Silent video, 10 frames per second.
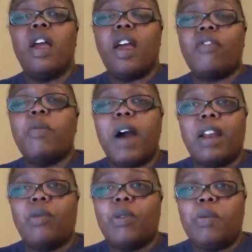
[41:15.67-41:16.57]

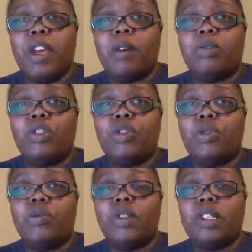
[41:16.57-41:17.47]
everybody will be able
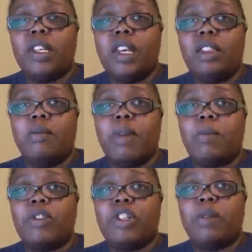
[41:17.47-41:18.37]
to see the
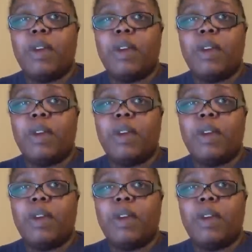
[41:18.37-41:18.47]
membership